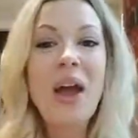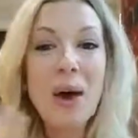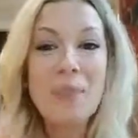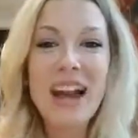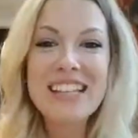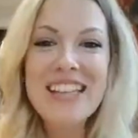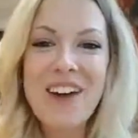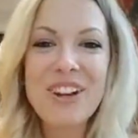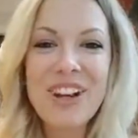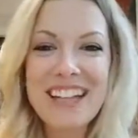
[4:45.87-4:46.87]
Hope you guys
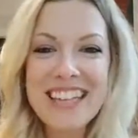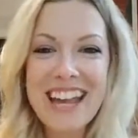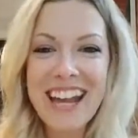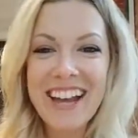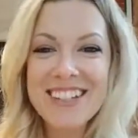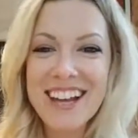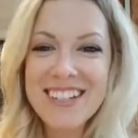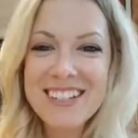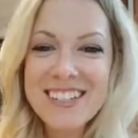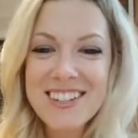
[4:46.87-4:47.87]
have a great day. I'll talk
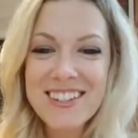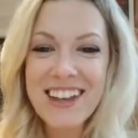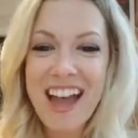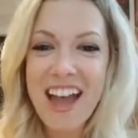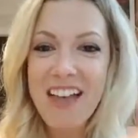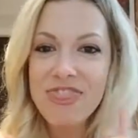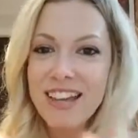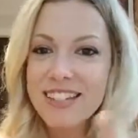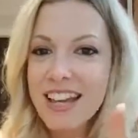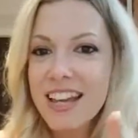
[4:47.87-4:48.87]
to you soon. And
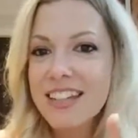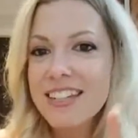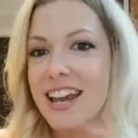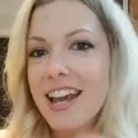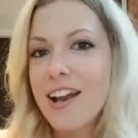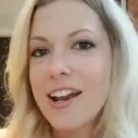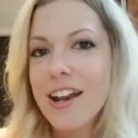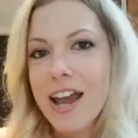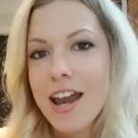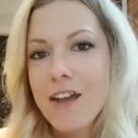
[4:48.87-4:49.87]
thanks again to Aaron and
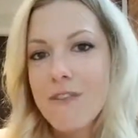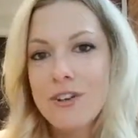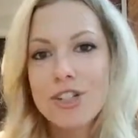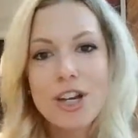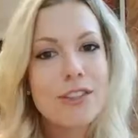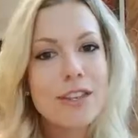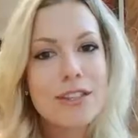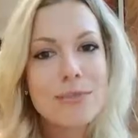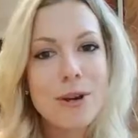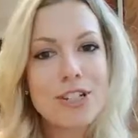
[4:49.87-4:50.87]
Hannah for sharing the
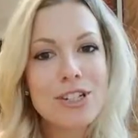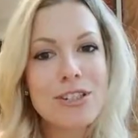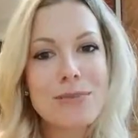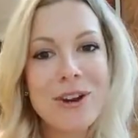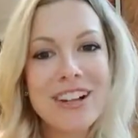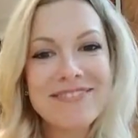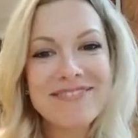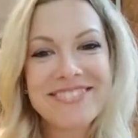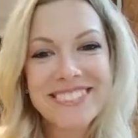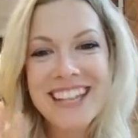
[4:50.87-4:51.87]
inspiration this morning.
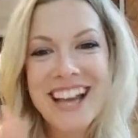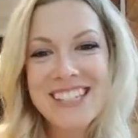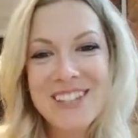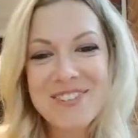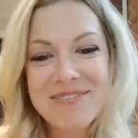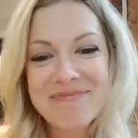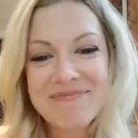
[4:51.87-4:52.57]
See you guys soon.